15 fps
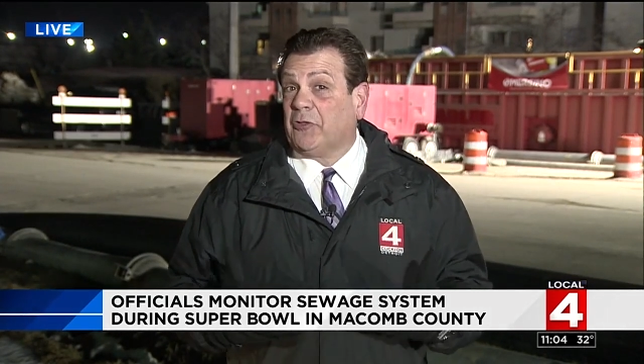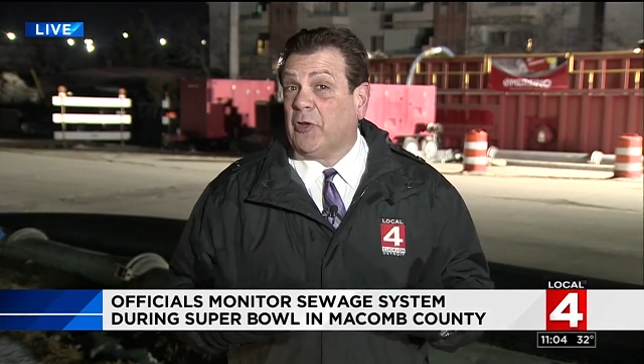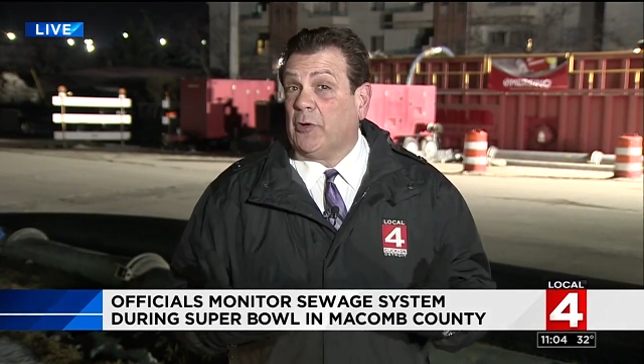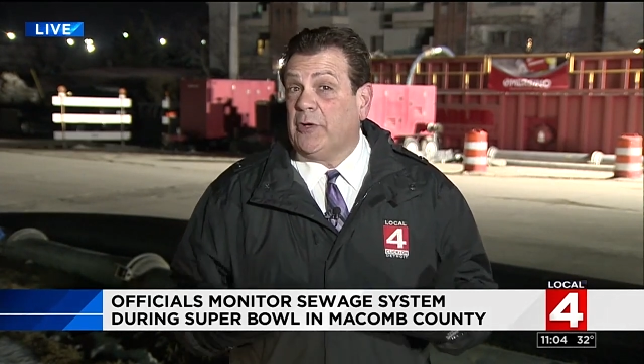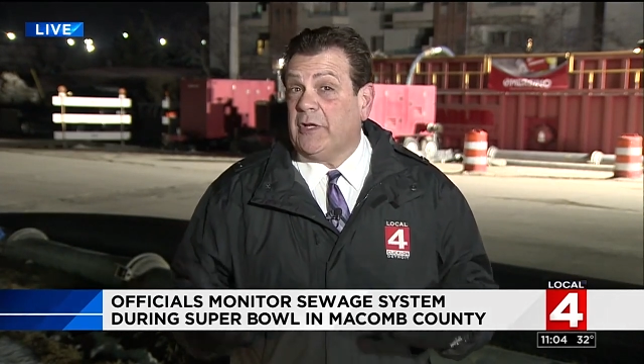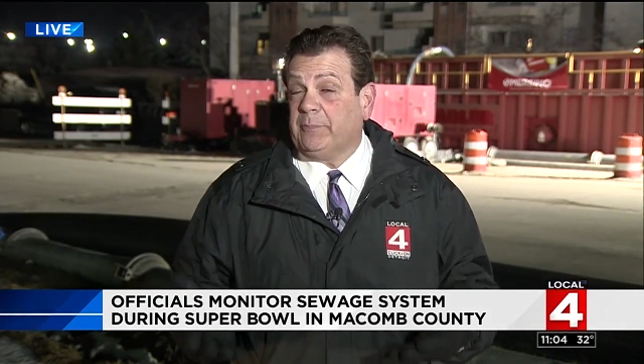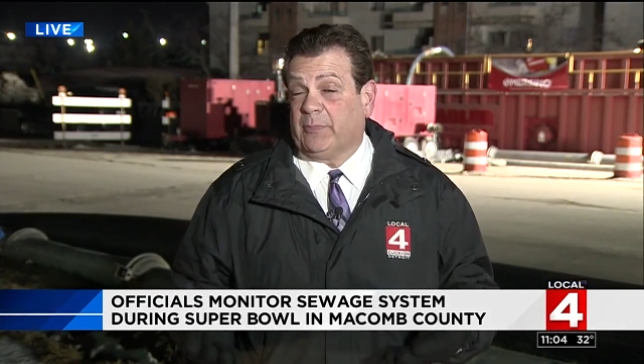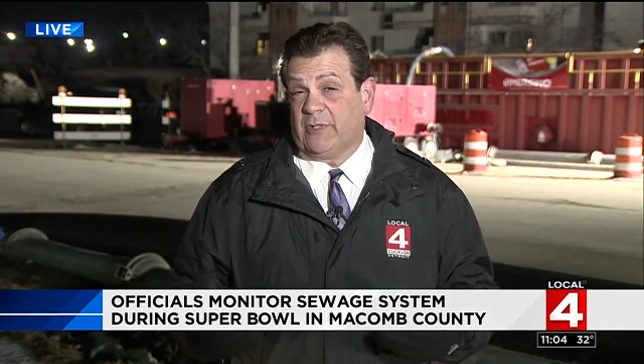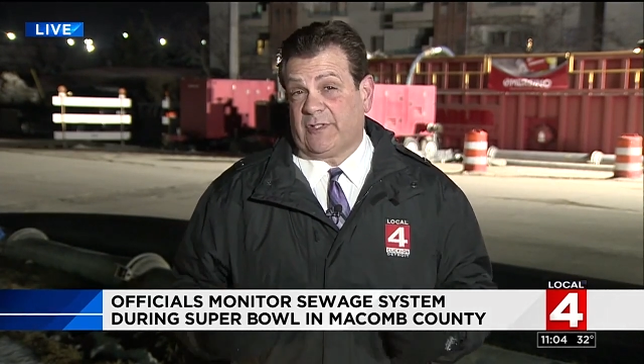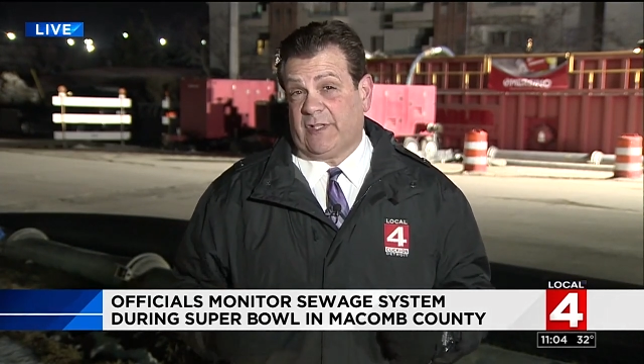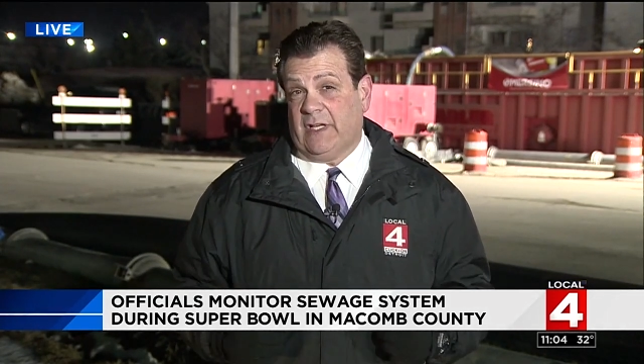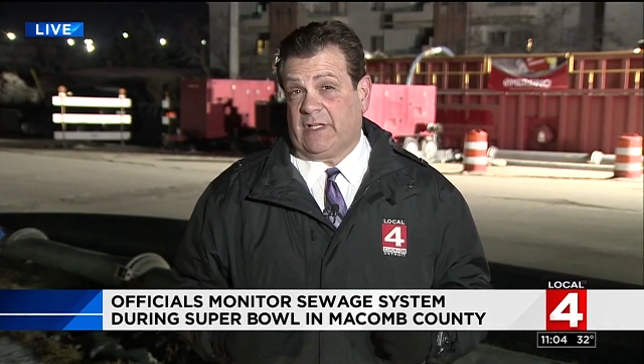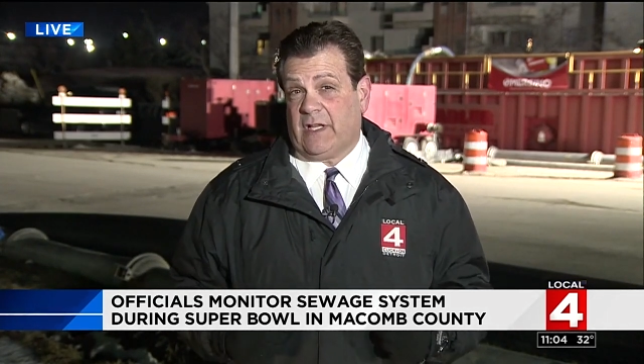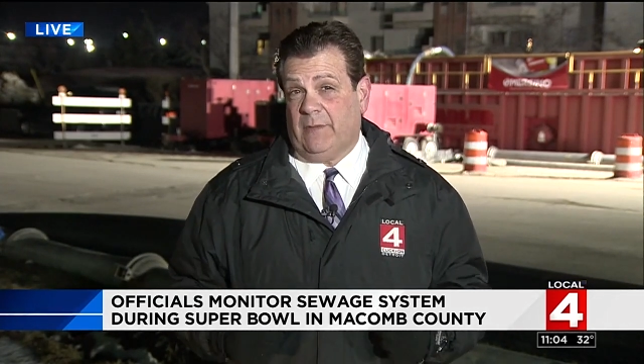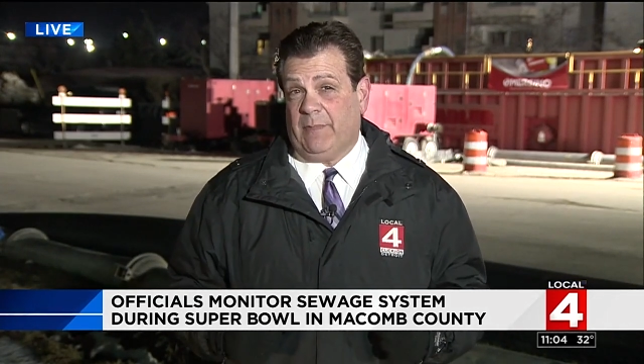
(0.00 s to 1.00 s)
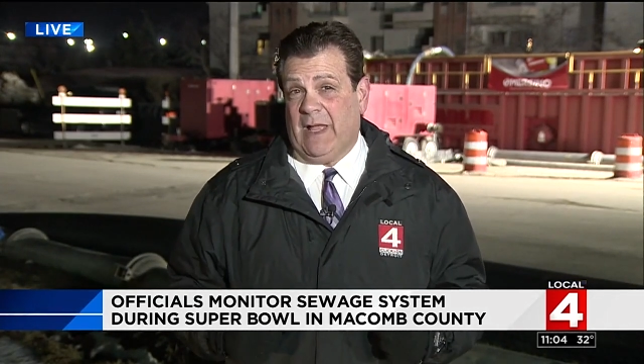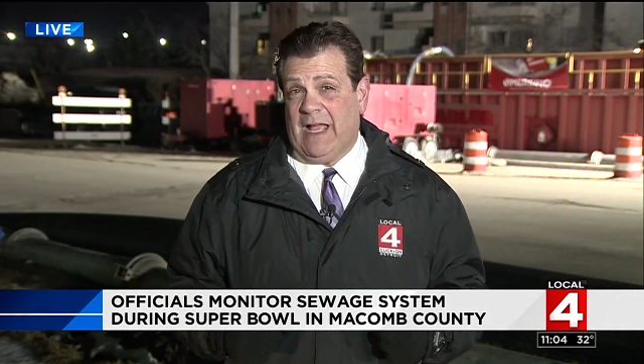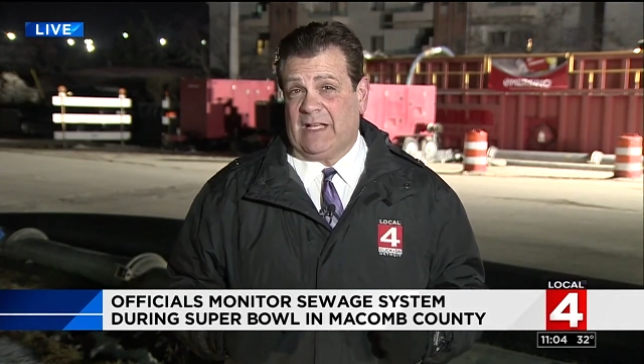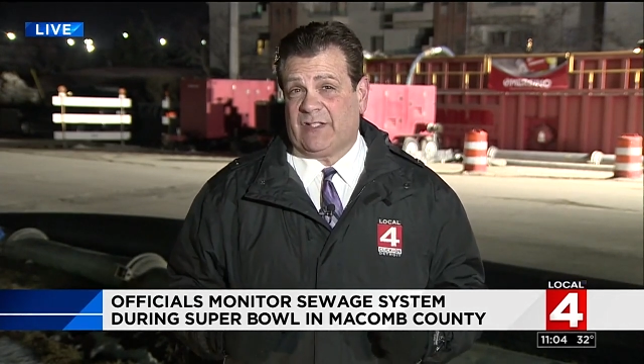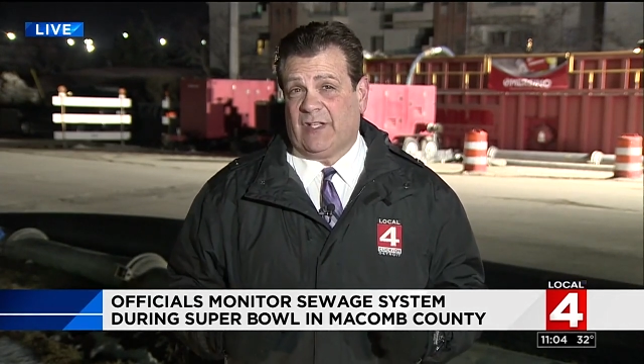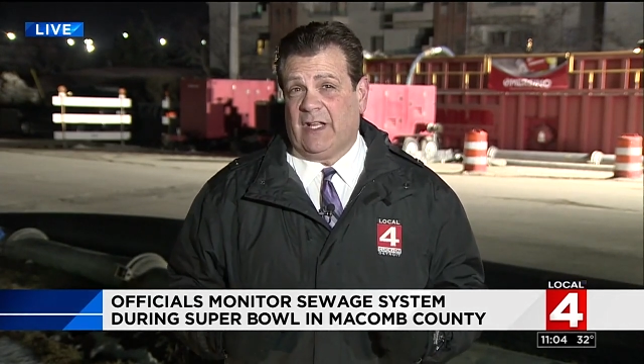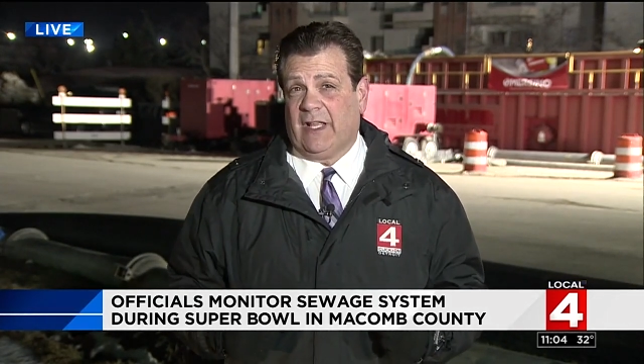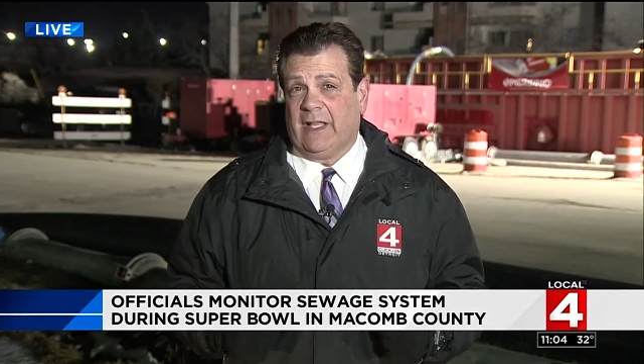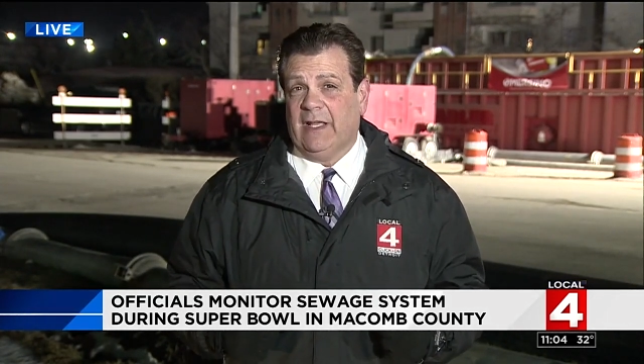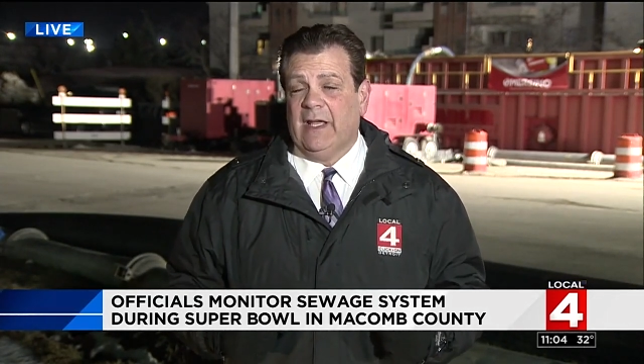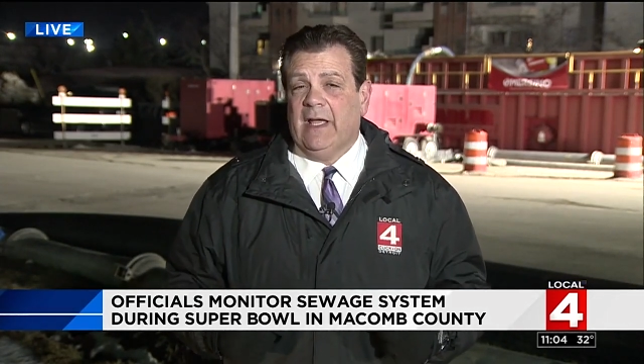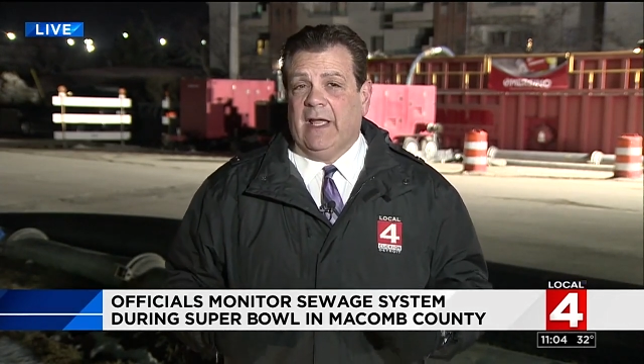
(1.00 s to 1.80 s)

30% capacity.